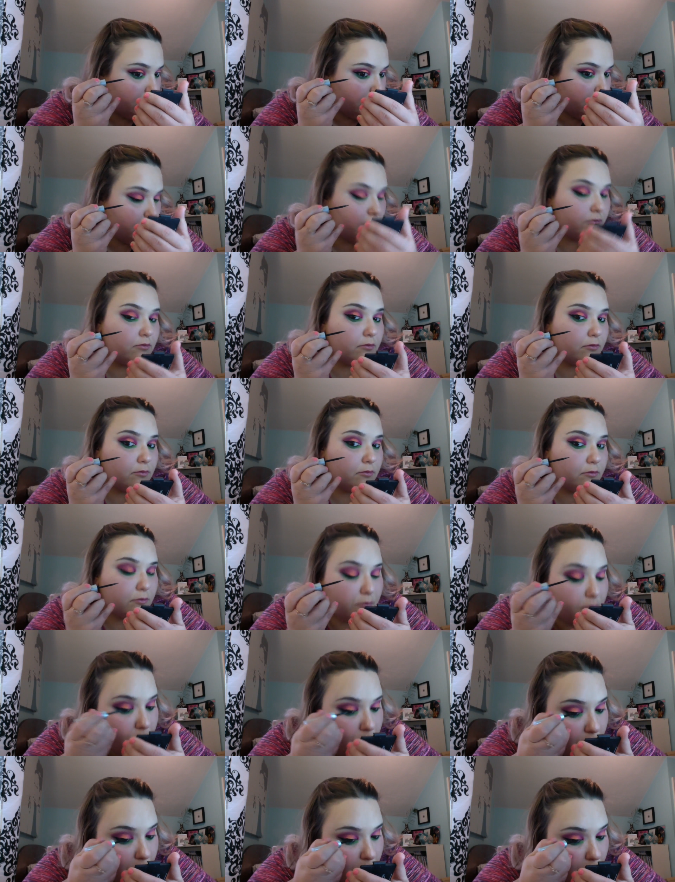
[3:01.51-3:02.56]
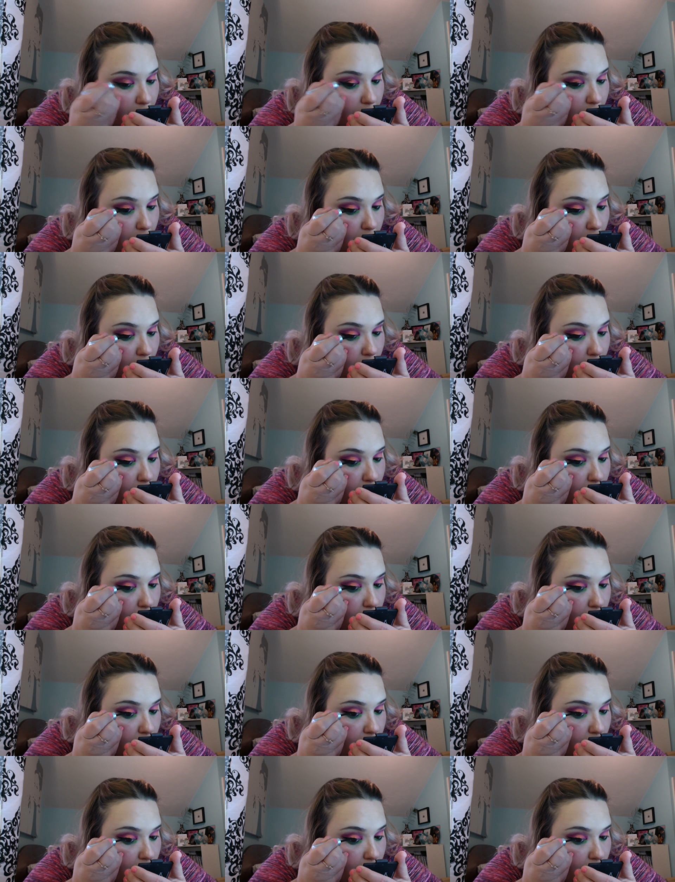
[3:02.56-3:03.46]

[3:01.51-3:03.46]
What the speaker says: Nothing is said.